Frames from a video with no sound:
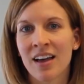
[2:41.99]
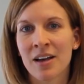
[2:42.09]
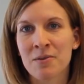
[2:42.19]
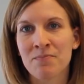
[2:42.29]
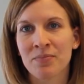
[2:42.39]

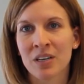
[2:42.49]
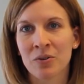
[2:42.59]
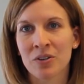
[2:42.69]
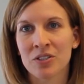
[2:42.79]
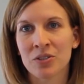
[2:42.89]
um, in
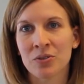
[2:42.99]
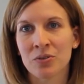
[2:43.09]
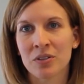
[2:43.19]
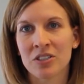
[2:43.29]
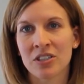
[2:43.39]
order
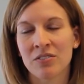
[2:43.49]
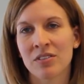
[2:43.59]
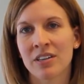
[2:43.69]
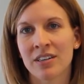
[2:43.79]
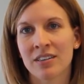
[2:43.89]
to
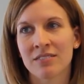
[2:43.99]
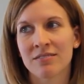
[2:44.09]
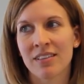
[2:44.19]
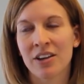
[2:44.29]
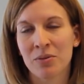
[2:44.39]
achieve their
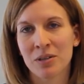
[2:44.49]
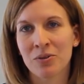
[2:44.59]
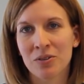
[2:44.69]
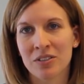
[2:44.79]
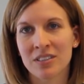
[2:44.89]
therapy
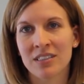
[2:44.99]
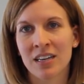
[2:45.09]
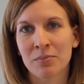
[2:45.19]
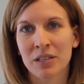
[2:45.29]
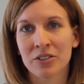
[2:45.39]
goals
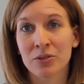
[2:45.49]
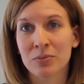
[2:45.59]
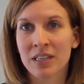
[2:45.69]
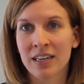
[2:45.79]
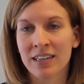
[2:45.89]
um, in a
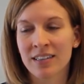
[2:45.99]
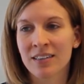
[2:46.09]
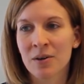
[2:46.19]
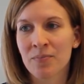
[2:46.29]
group setting.